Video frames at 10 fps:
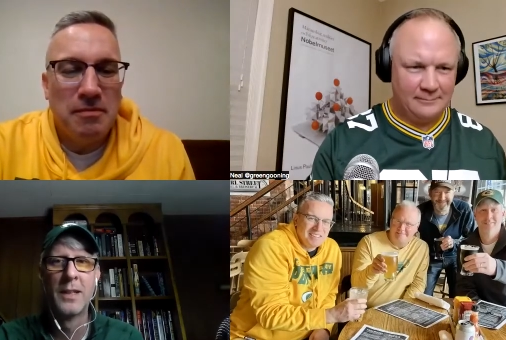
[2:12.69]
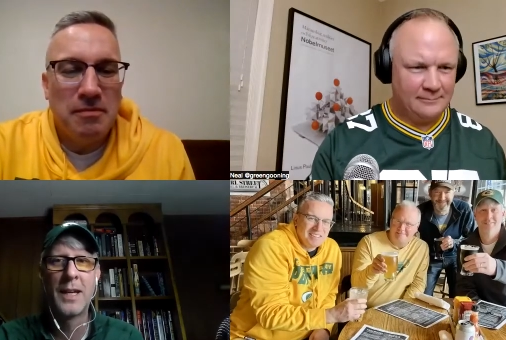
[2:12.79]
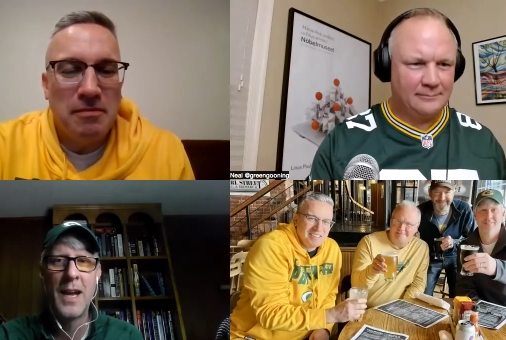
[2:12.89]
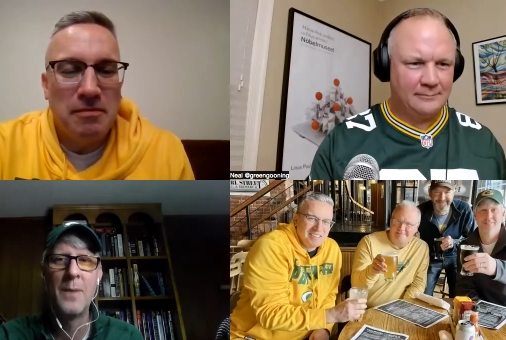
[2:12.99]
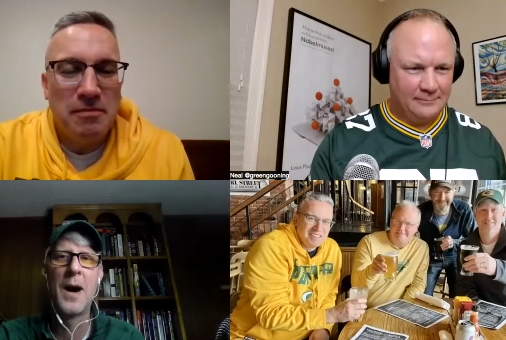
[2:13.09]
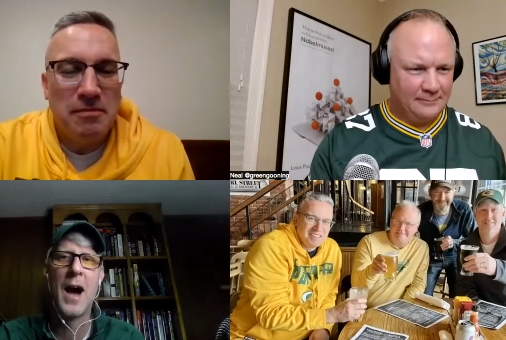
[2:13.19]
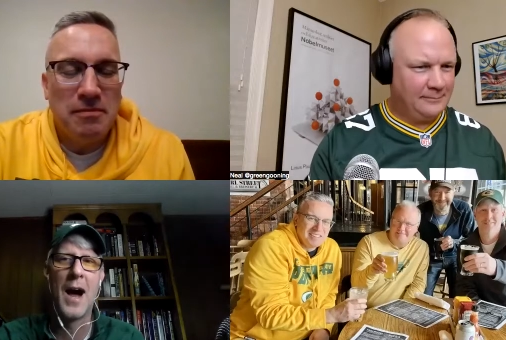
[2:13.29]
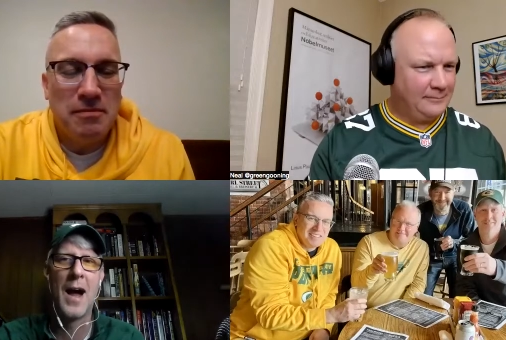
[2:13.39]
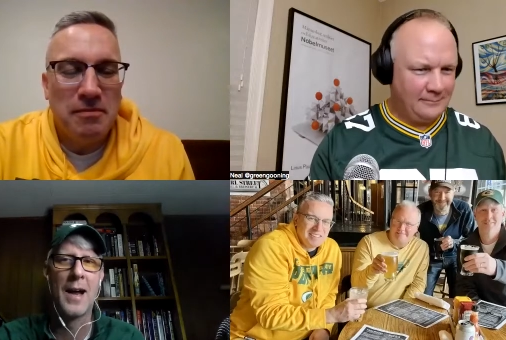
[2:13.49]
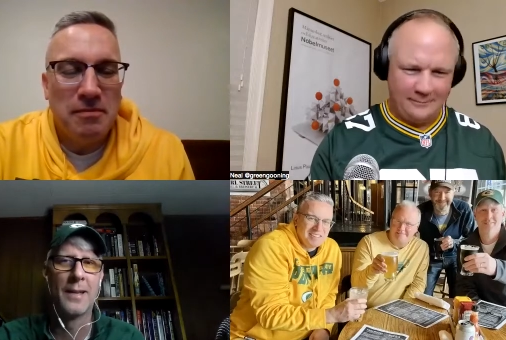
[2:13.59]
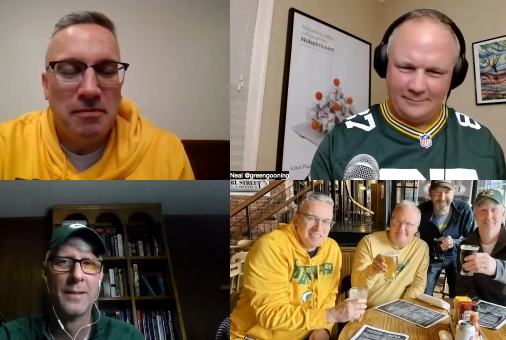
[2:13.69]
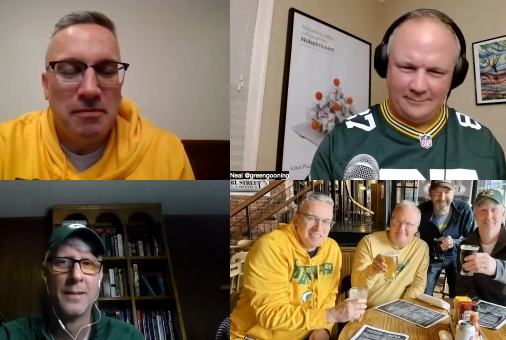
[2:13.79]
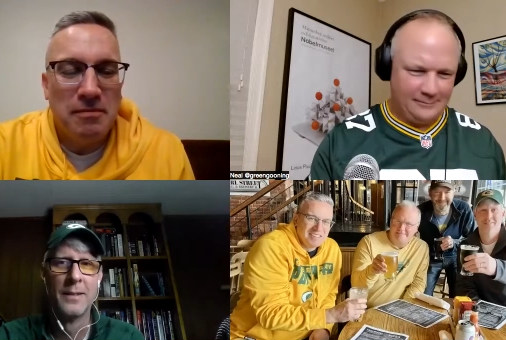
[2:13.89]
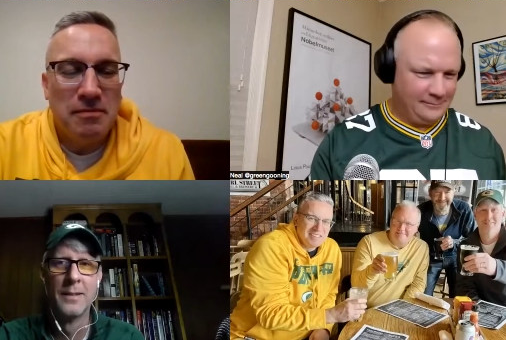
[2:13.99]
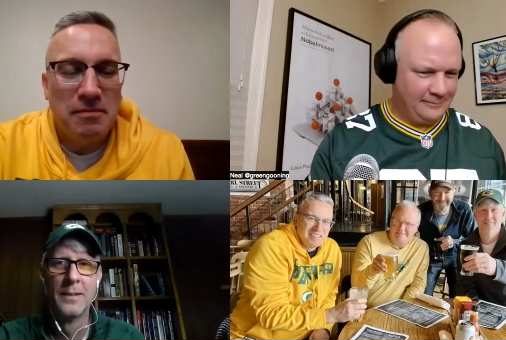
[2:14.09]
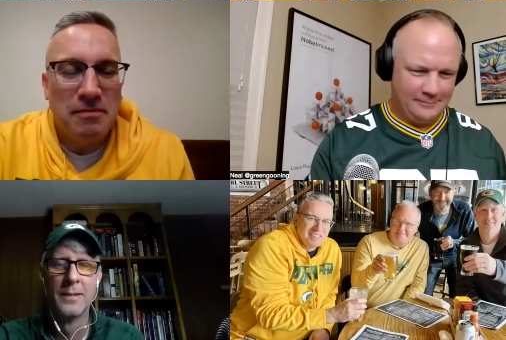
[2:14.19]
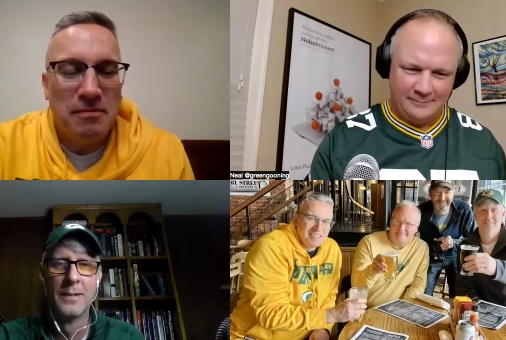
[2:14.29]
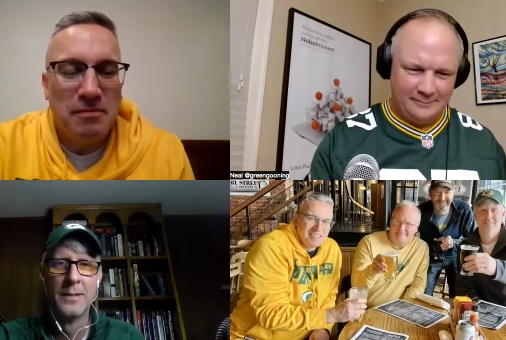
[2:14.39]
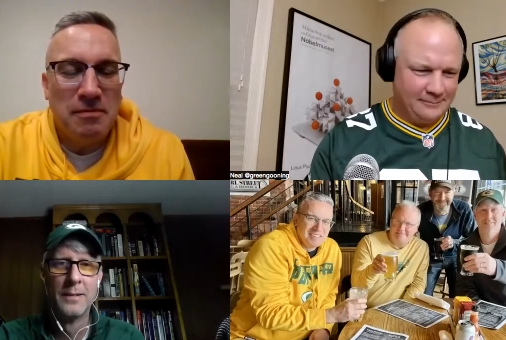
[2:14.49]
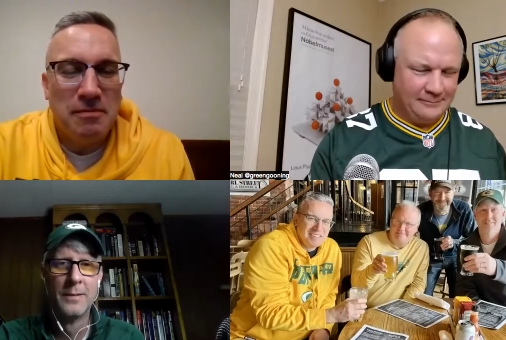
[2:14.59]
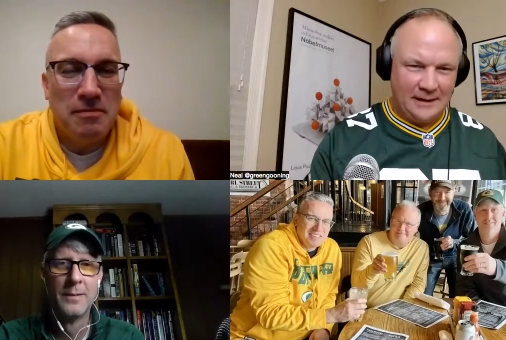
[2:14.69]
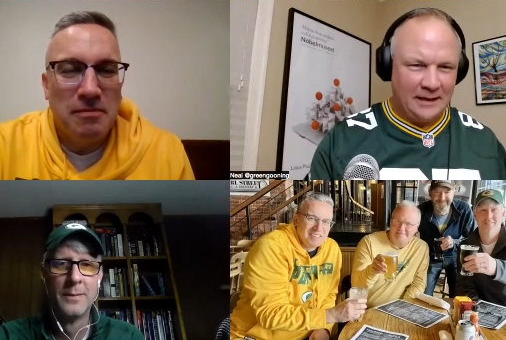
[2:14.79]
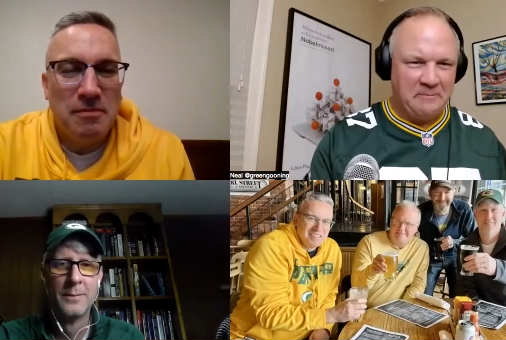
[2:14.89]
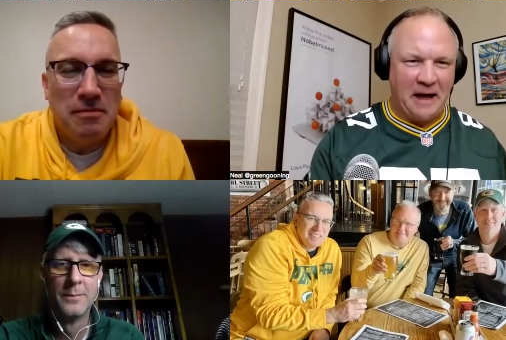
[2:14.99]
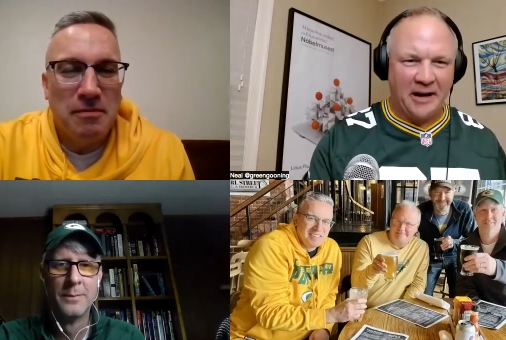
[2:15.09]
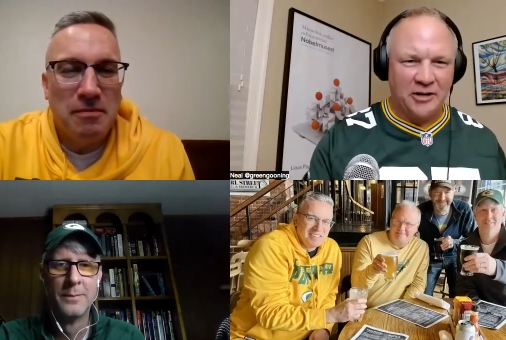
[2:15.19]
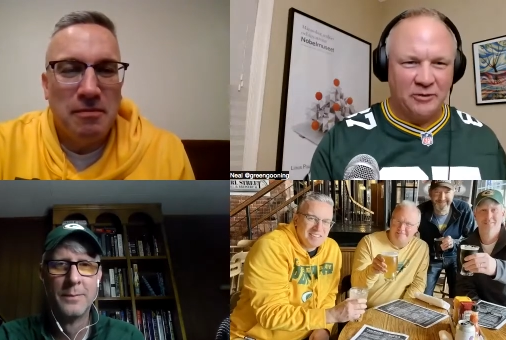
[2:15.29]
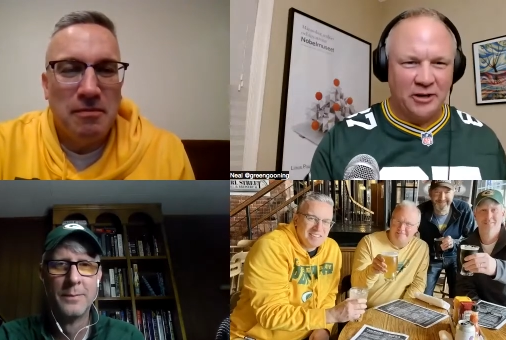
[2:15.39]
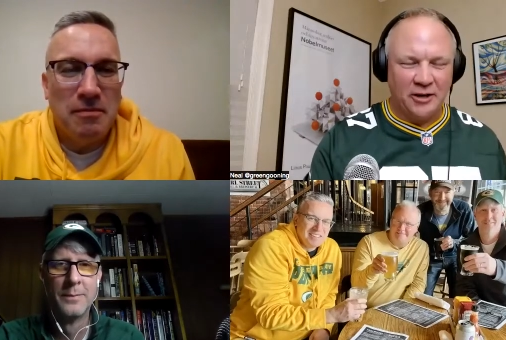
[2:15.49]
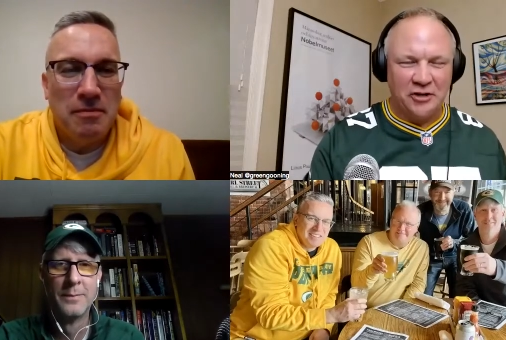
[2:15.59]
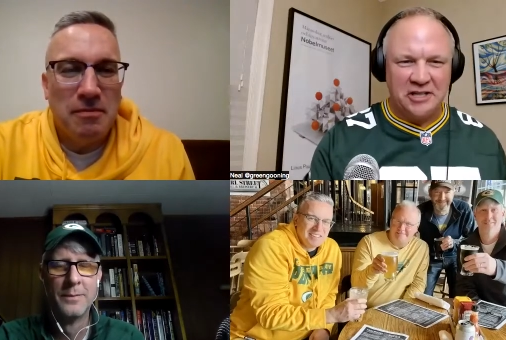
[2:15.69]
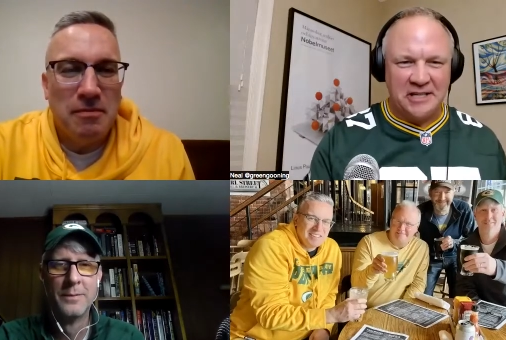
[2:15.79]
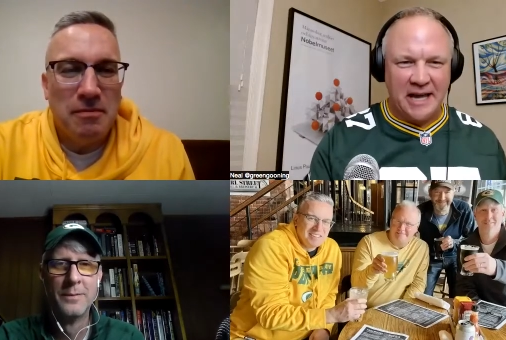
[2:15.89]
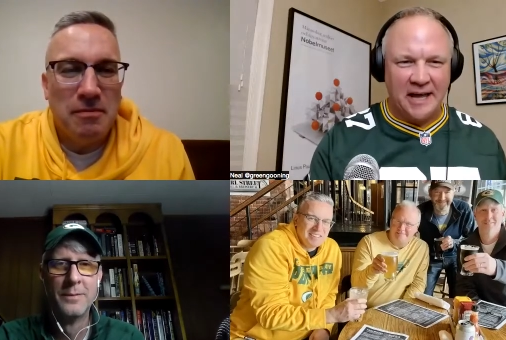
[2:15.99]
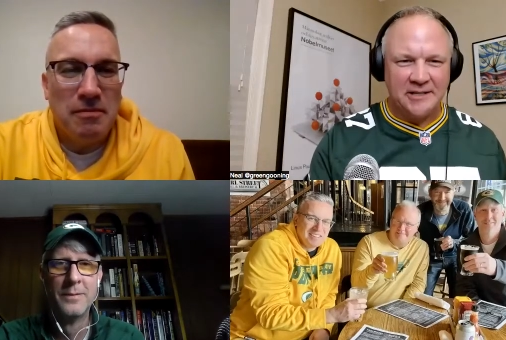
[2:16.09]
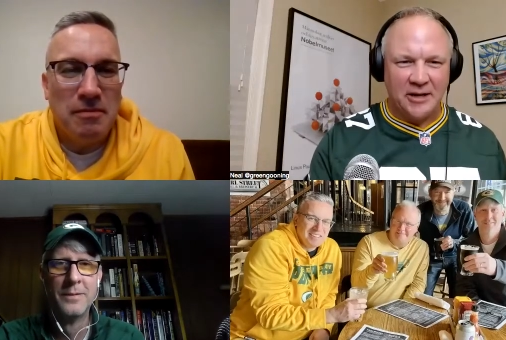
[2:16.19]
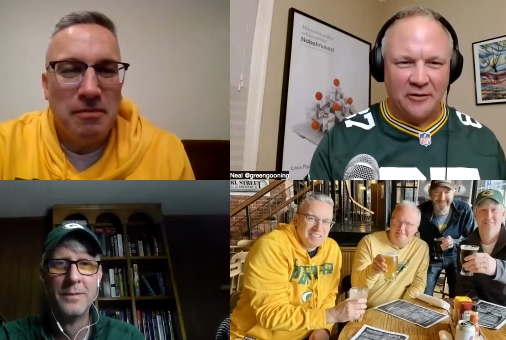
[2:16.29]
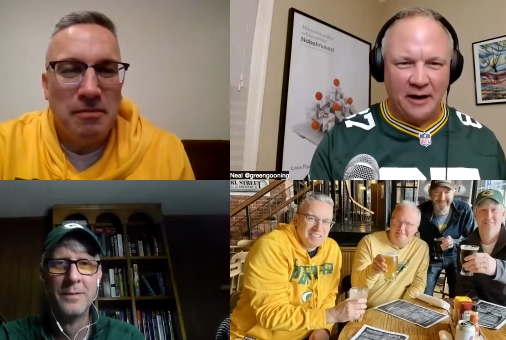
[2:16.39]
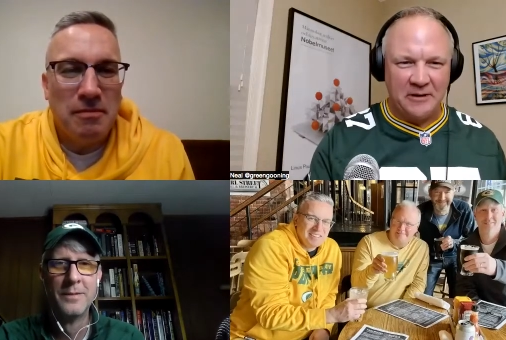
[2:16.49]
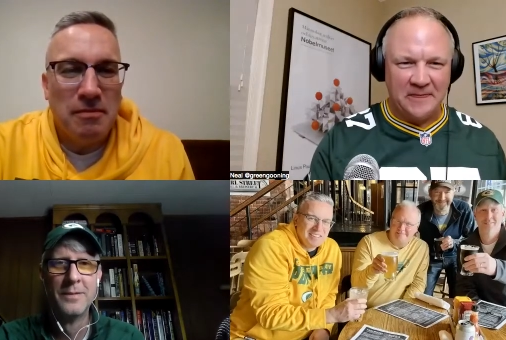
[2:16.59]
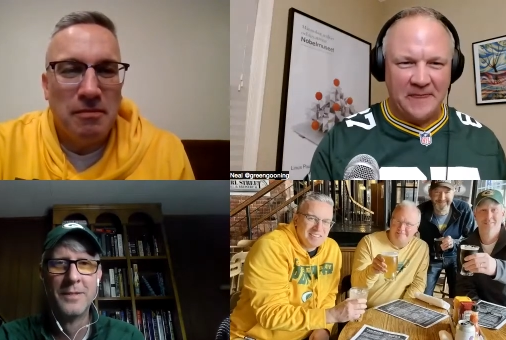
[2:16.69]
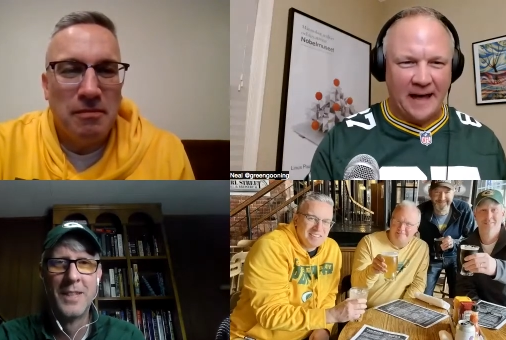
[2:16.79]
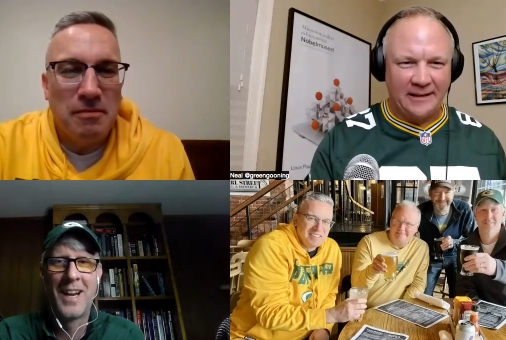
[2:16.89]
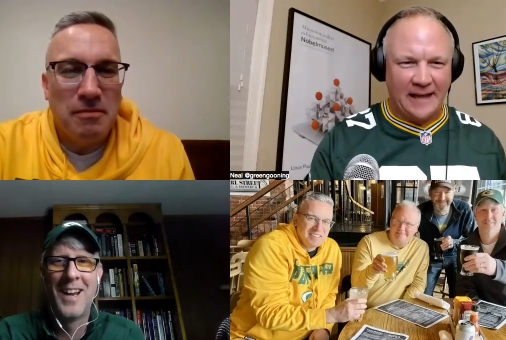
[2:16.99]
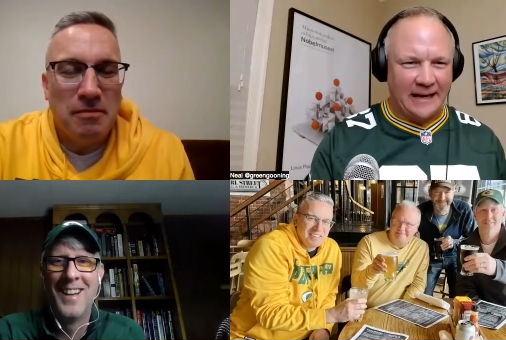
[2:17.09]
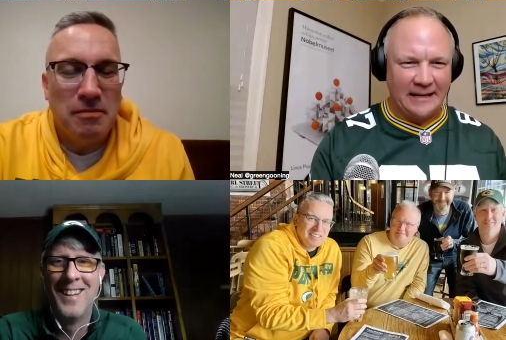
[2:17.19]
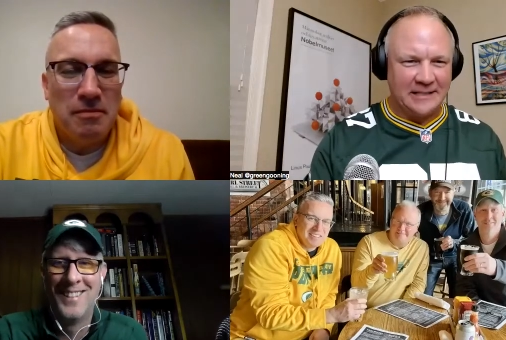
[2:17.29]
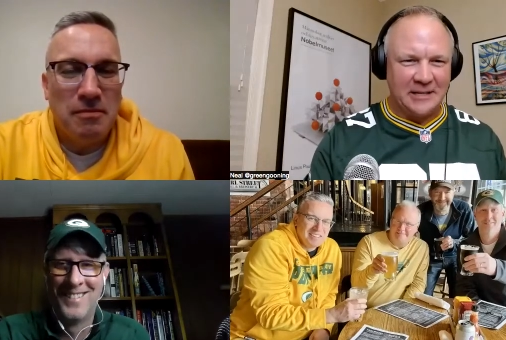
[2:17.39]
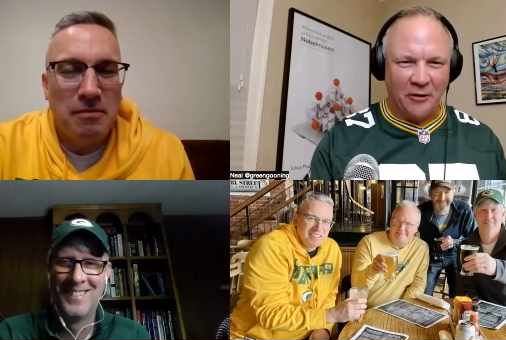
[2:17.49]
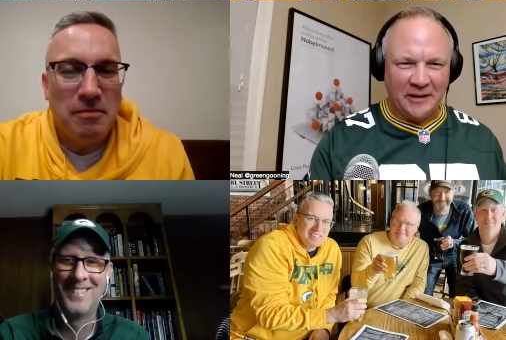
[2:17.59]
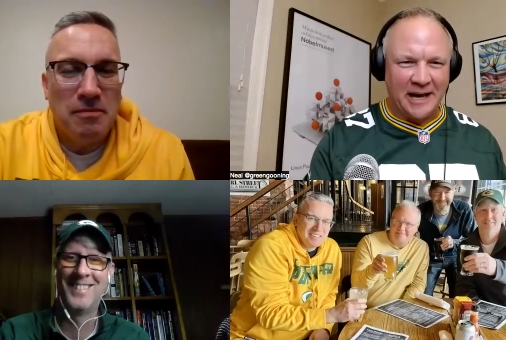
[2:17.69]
Speaker 1: Come on the
Speaker 2: Packers were allergic to the end zone. I mean, that that is the only